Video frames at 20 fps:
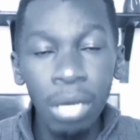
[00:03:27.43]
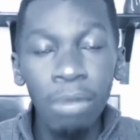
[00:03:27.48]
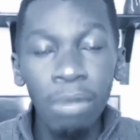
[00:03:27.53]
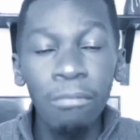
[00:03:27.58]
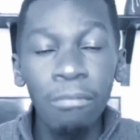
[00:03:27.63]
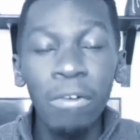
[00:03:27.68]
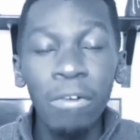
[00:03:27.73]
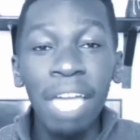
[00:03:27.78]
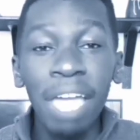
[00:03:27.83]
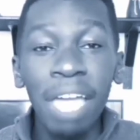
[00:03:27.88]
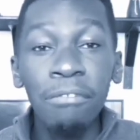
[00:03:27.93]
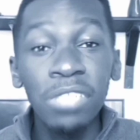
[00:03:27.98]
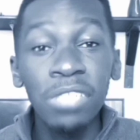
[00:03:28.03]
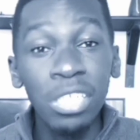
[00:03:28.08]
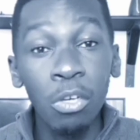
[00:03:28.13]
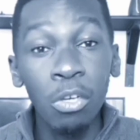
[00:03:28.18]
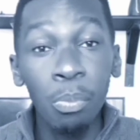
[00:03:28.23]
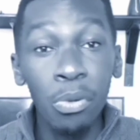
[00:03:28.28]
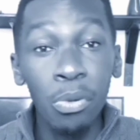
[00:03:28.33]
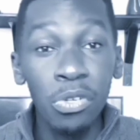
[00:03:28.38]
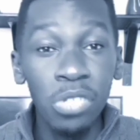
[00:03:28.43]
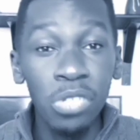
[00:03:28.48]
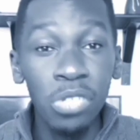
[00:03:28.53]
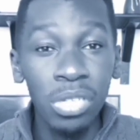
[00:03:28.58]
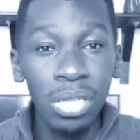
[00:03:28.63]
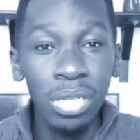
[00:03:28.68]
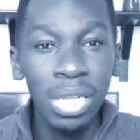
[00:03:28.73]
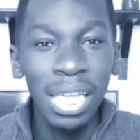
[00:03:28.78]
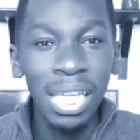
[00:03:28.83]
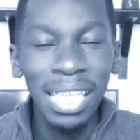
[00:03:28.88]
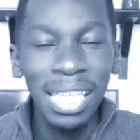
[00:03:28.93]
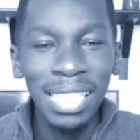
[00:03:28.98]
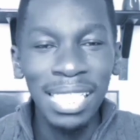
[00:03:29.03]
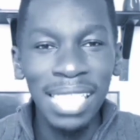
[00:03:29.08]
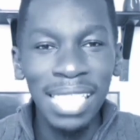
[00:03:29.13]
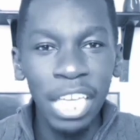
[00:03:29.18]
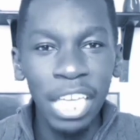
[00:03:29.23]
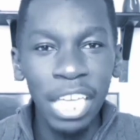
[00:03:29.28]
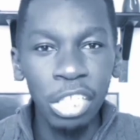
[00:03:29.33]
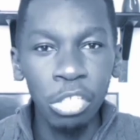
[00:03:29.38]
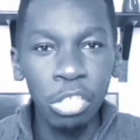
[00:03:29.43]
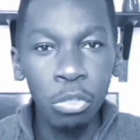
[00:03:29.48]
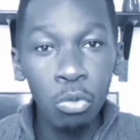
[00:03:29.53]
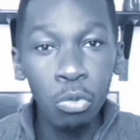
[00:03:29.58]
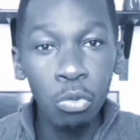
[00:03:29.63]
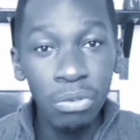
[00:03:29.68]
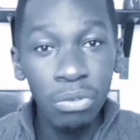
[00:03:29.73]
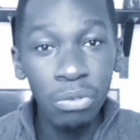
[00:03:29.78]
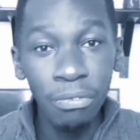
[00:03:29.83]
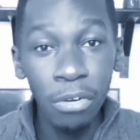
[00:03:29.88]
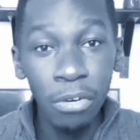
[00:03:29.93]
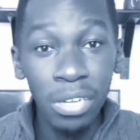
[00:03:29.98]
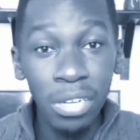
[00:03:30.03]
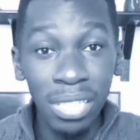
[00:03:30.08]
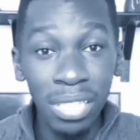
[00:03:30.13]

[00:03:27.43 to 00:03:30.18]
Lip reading: for every single person that you refer to